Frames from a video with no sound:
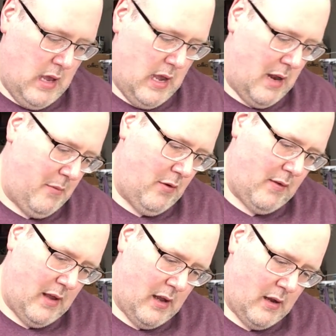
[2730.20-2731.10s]
And I'm
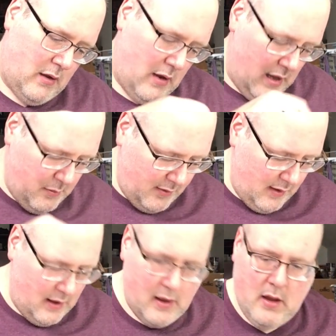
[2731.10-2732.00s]
using
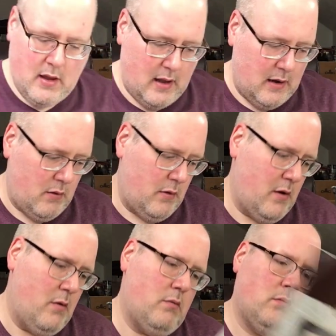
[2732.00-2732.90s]
DMC. I don't know.